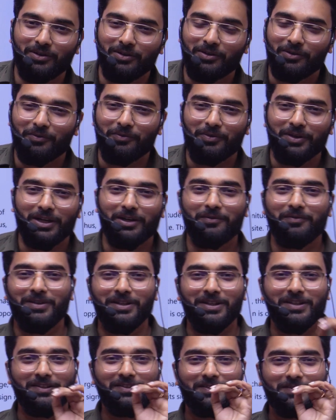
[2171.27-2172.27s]
where
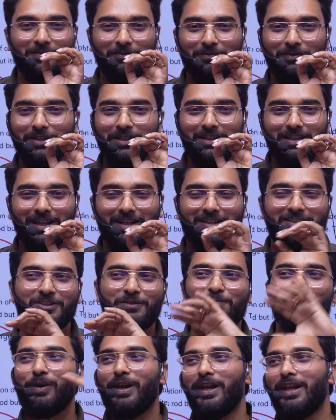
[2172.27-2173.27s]
we
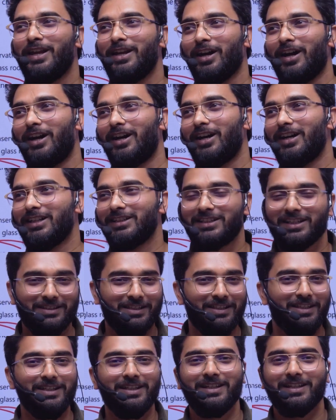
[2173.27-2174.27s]
explain all the
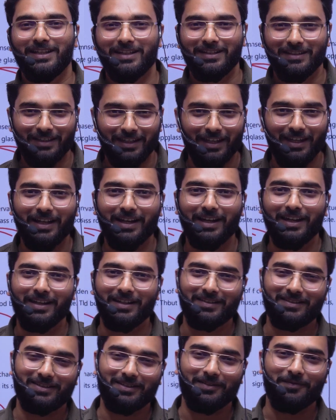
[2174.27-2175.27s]
thing in
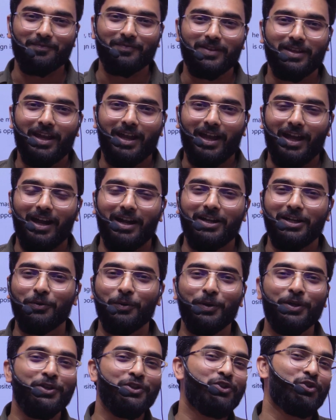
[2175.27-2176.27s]
English and you
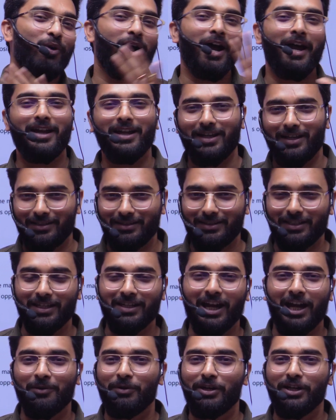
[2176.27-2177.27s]
enjoy, then
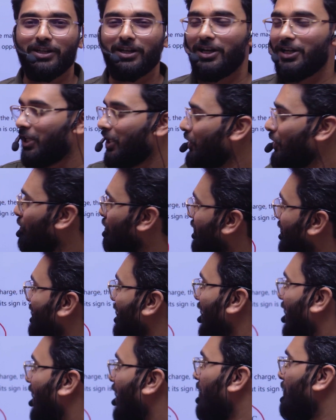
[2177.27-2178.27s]
I will continue the
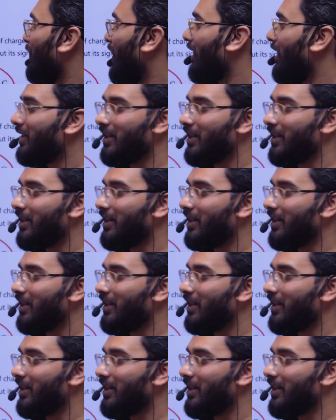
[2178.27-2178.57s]
second part.